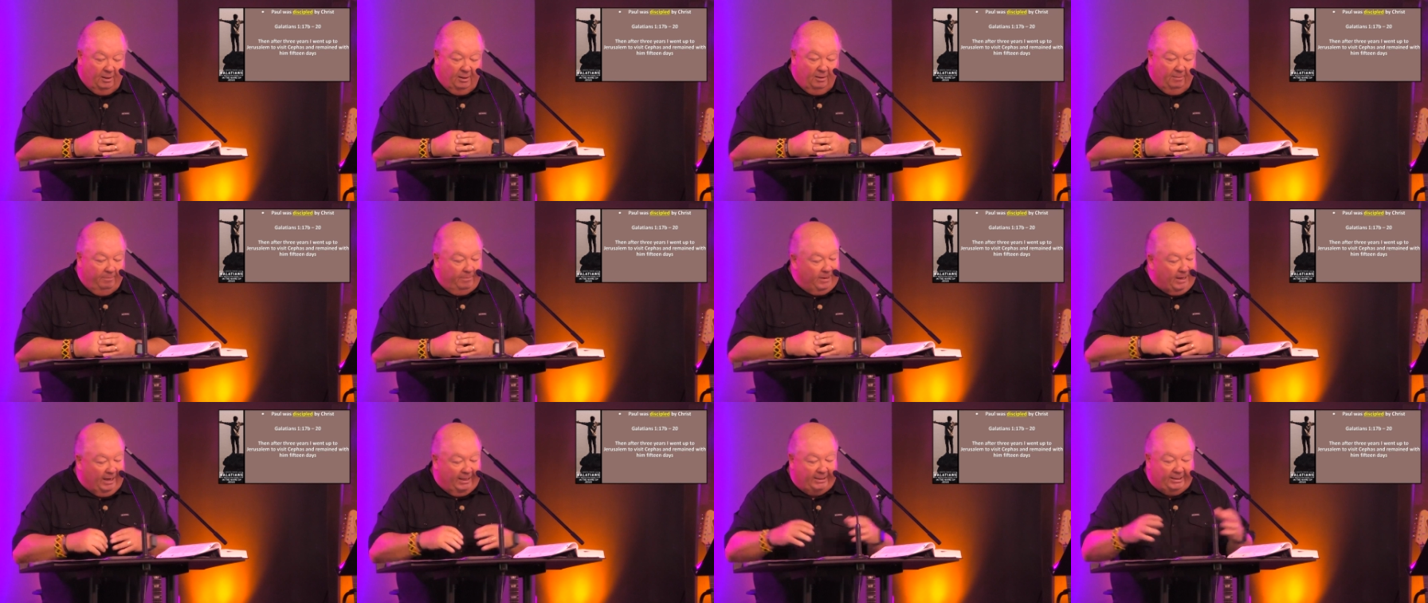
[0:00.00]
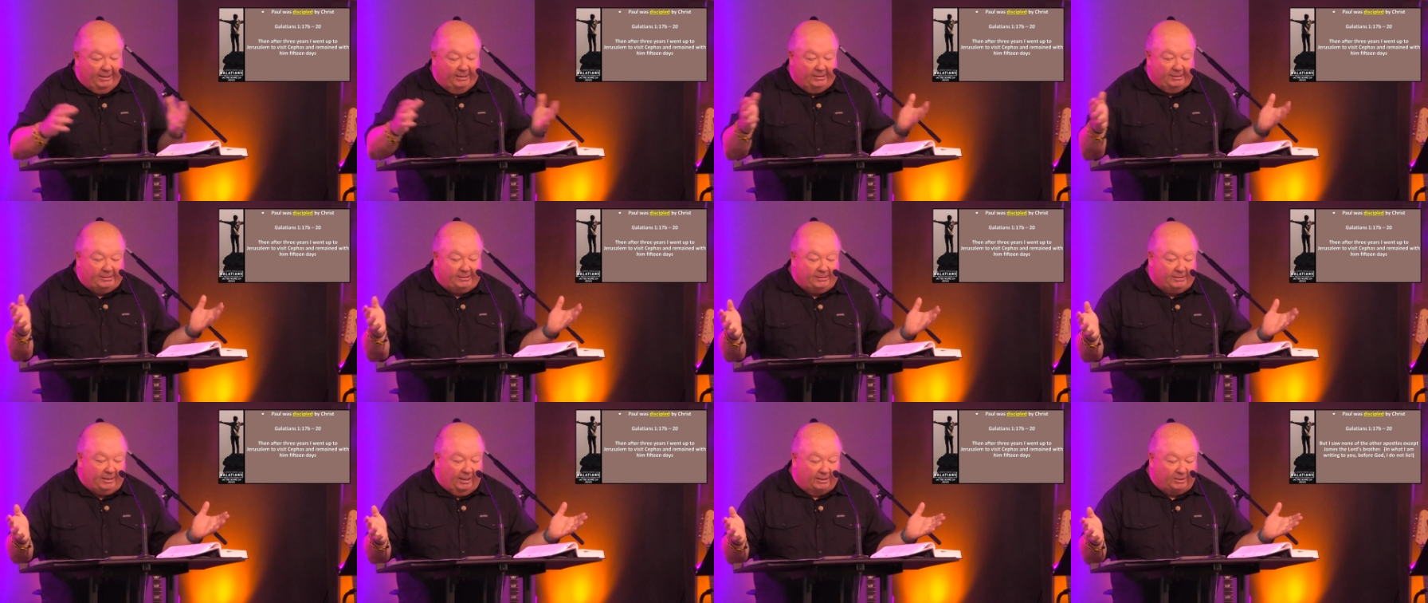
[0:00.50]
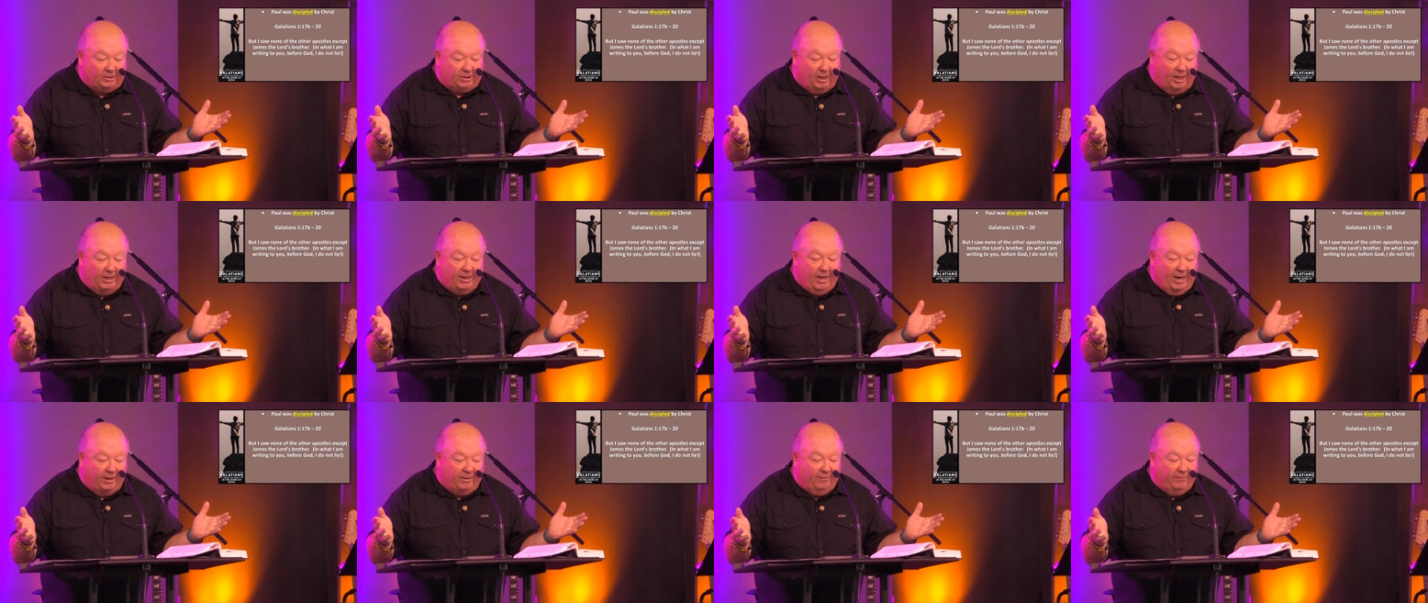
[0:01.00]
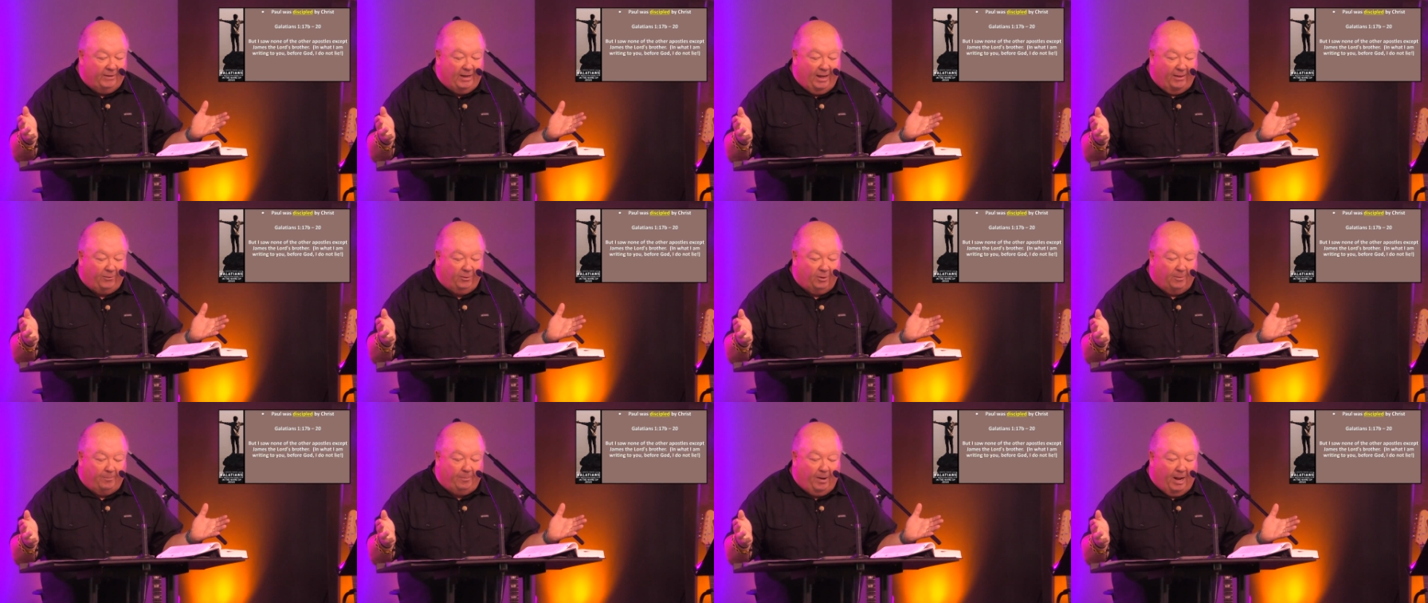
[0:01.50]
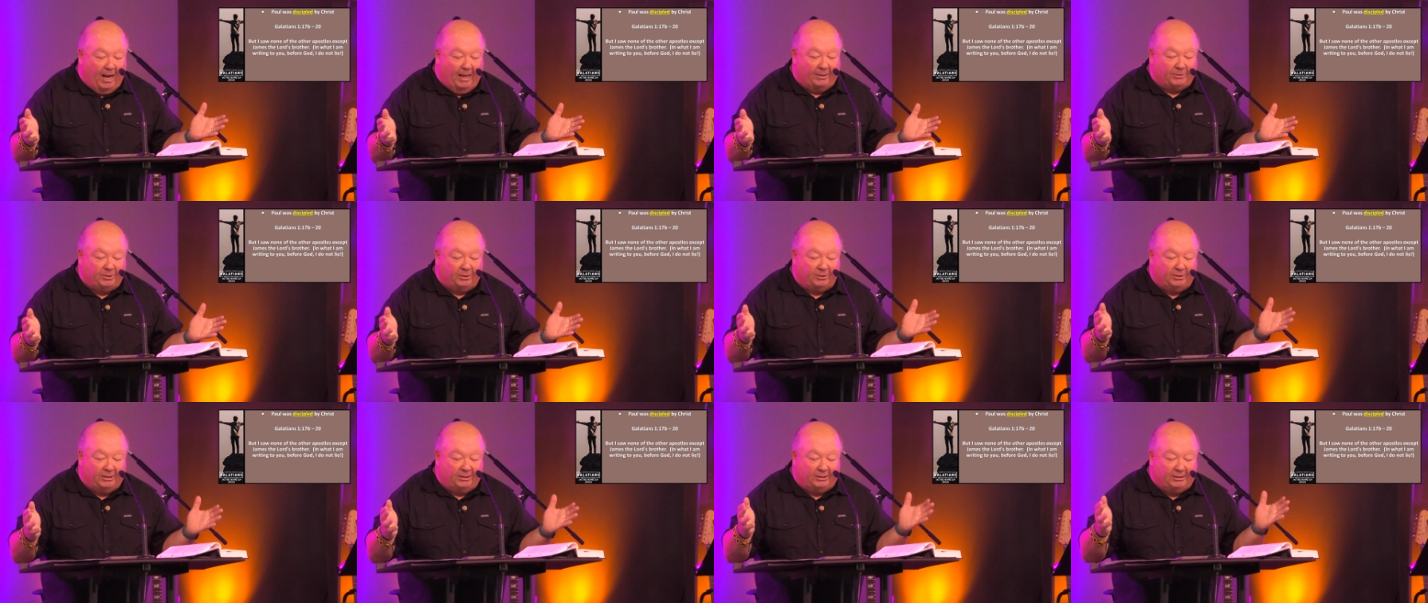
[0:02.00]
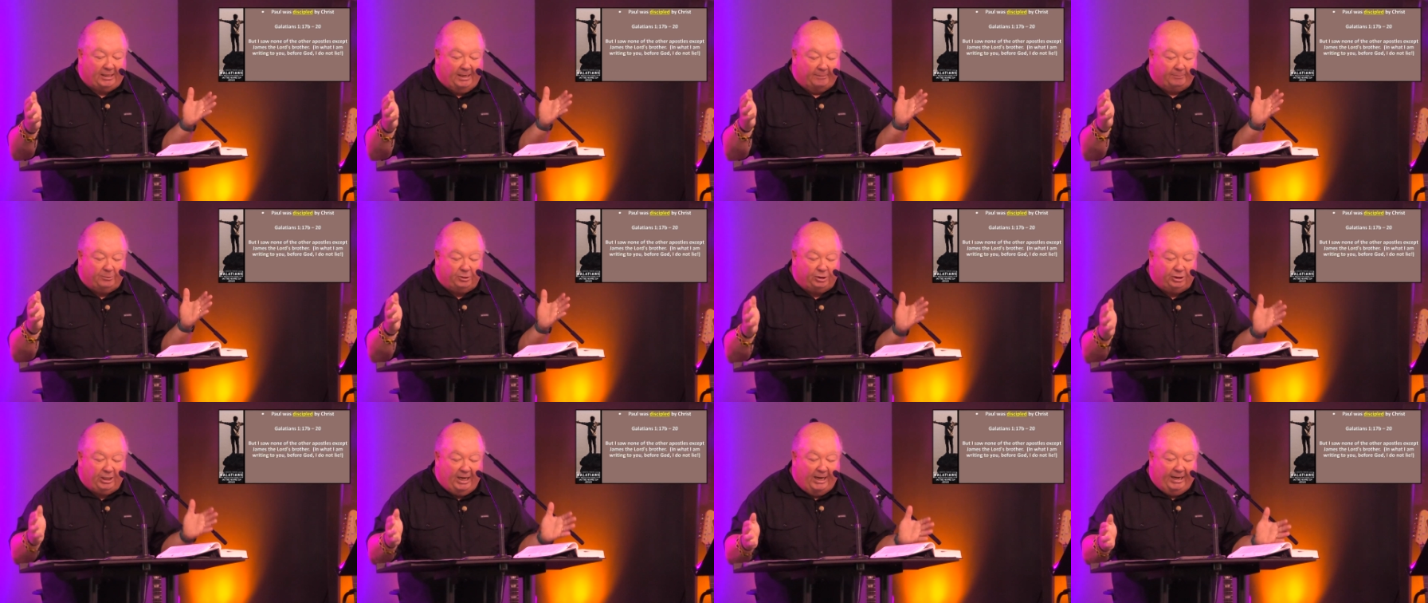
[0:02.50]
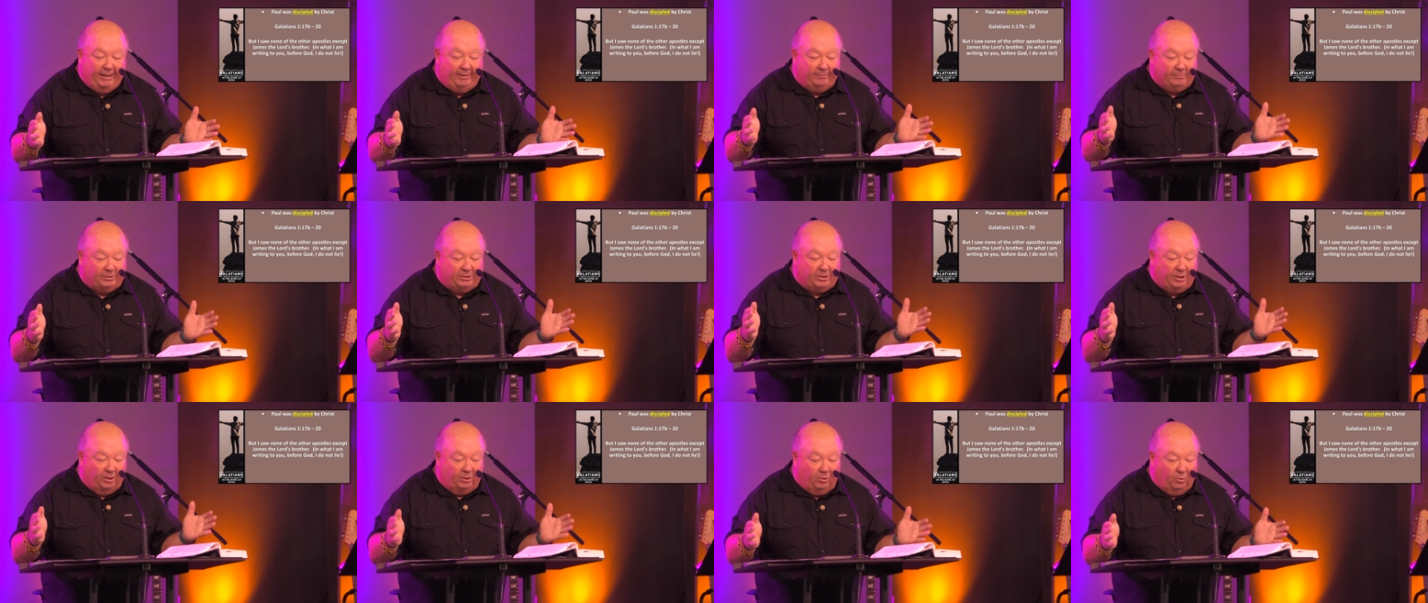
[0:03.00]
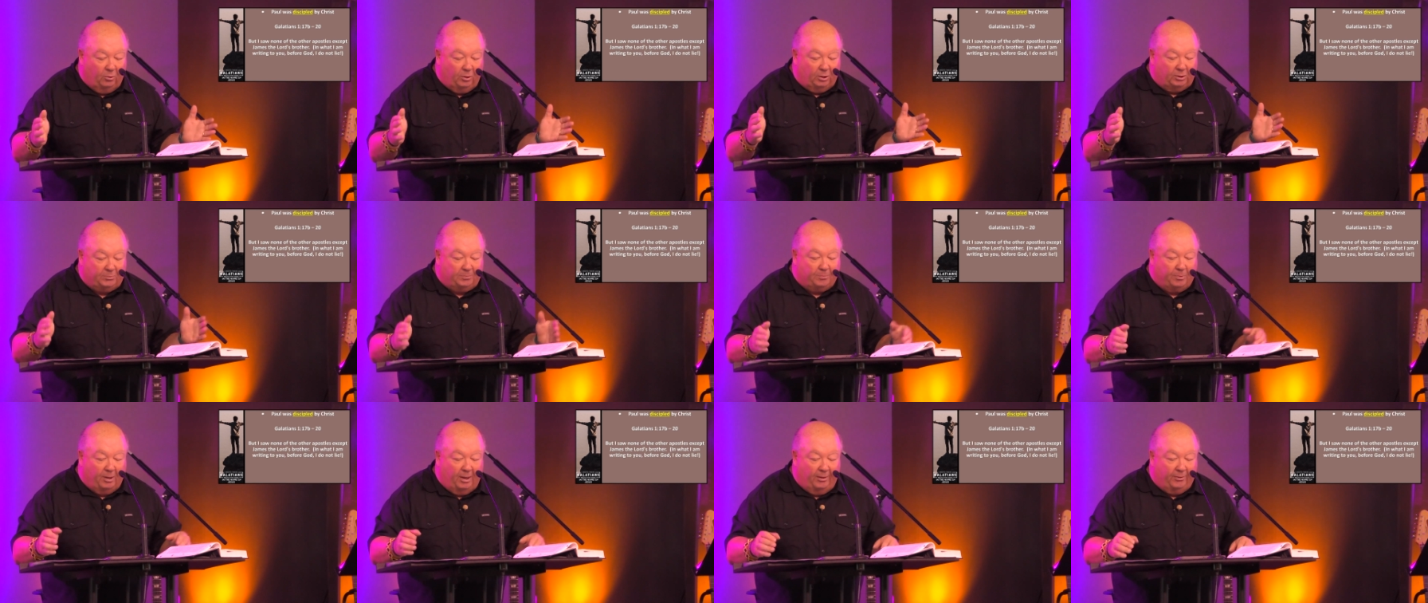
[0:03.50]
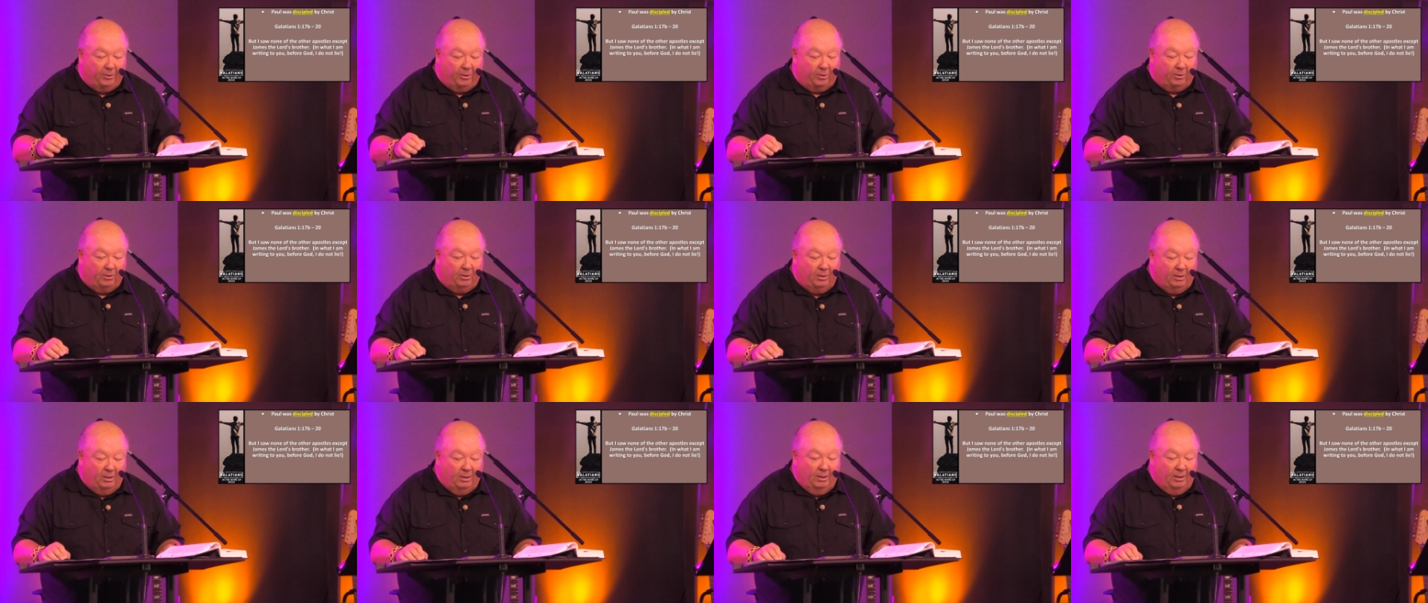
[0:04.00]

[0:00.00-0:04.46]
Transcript: But I, didn't, I saw none of the other apostles except James, the Lord's brother.